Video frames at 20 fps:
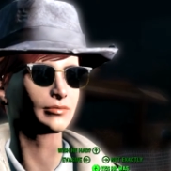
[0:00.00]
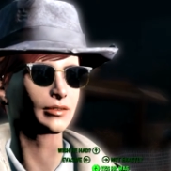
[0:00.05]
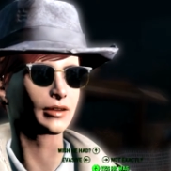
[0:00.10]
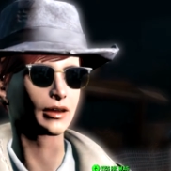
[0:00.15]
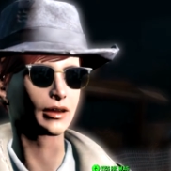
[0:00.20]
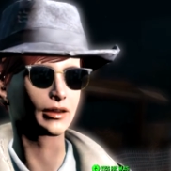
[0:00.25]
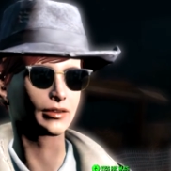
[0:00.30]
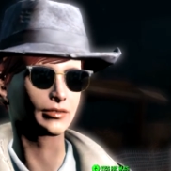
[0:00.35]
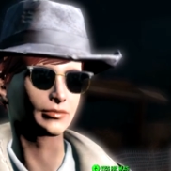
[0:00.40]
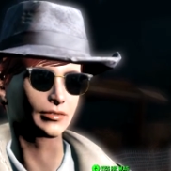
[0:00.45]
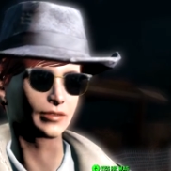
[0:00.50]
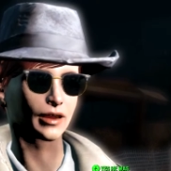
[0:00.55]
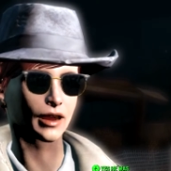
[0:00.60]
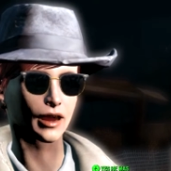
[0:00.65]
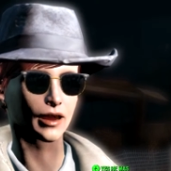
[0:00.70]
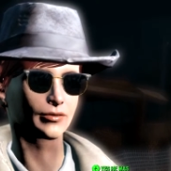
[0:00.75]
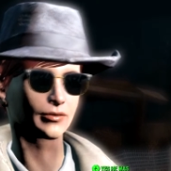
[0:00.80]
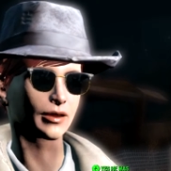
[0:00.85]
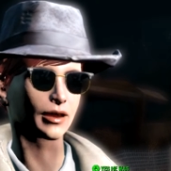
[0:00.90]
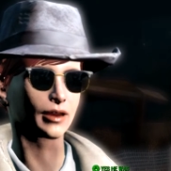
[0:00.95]
Yeah,
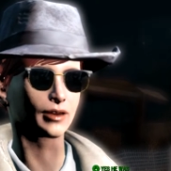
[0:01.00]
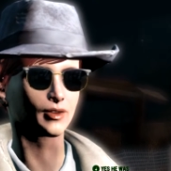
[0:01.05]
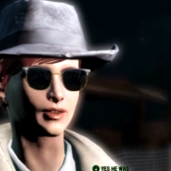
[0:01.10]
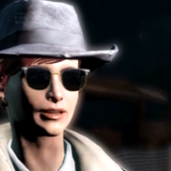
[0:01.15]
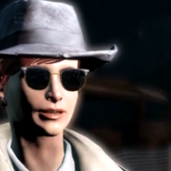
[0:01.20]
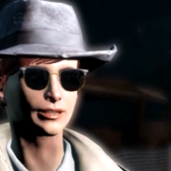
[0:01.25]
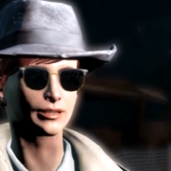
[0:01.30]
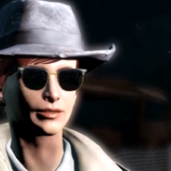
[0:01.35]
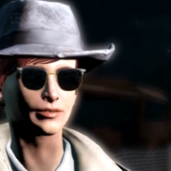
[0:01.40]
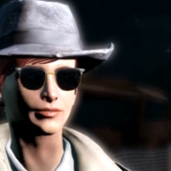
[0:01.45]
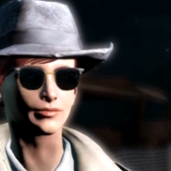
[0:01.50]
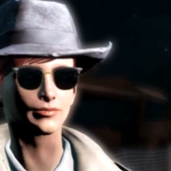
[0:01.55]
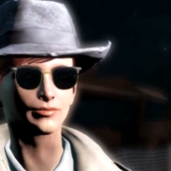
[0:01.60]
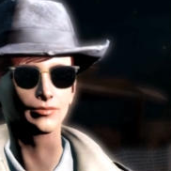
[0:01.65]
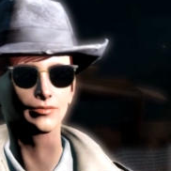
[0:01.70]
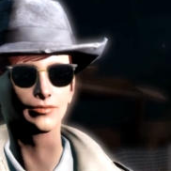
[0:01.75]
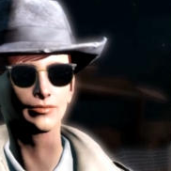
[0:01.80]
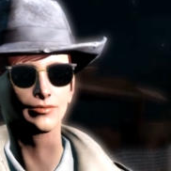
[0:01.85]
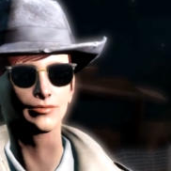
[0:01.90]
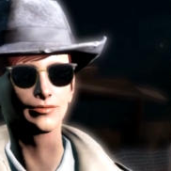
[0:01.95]
absolutely.
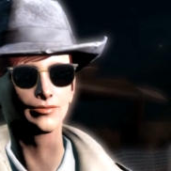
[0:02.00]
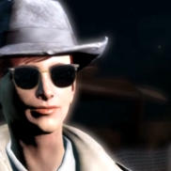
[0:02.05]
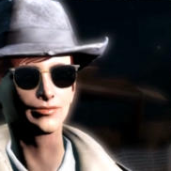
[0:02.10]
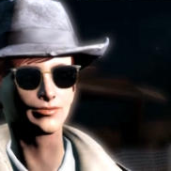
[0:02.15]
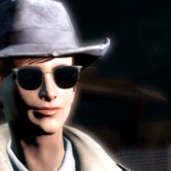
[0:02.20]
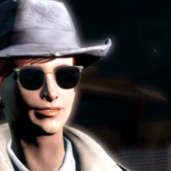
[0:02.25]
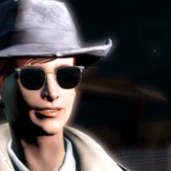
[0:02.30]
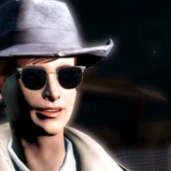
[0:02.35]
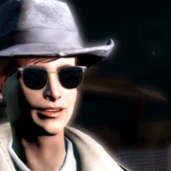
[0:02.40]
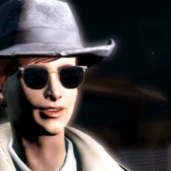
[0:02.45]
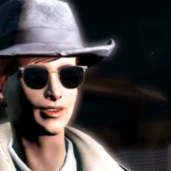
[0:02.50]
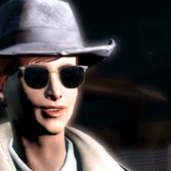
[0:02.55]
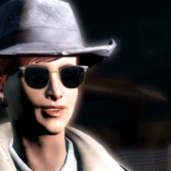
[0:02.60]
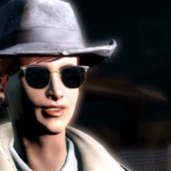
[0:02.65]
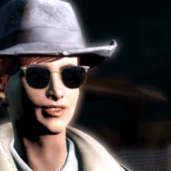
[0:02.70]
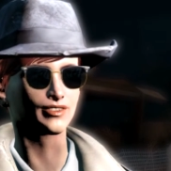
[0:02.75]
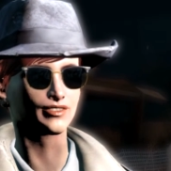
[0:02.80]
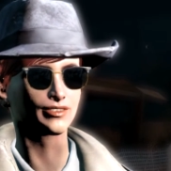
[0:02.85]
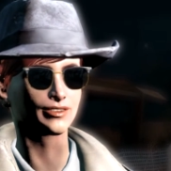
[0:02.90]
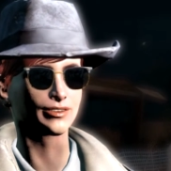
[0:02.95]

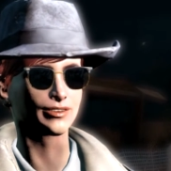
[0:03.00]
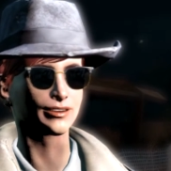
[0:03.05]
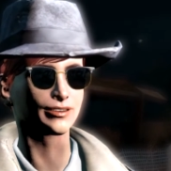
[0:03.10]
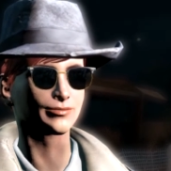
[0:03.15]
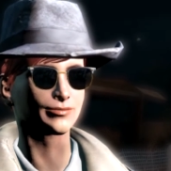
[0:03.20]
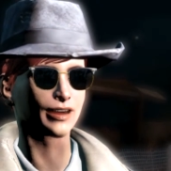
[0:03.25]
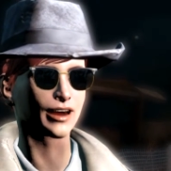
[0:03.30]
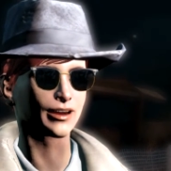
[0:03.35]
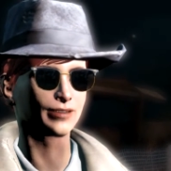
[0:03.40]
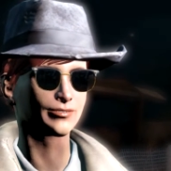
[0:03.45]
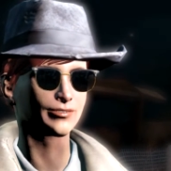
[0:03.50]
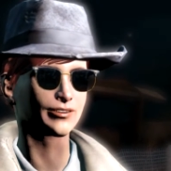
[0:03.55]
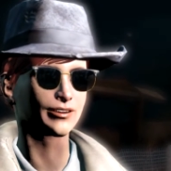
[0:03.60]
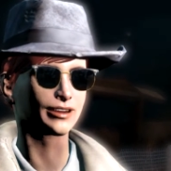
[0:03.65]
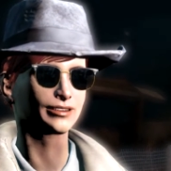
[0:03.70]
You should really pay him a